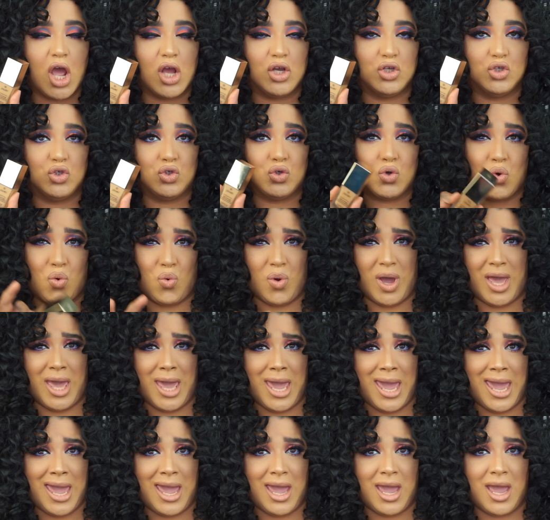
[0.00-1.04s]

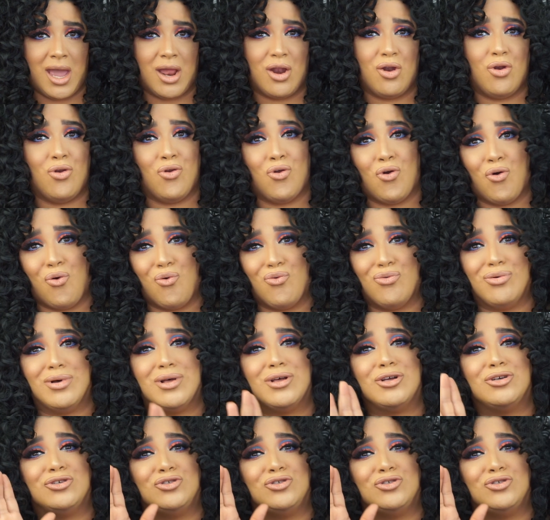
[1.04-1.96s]
Jouer, no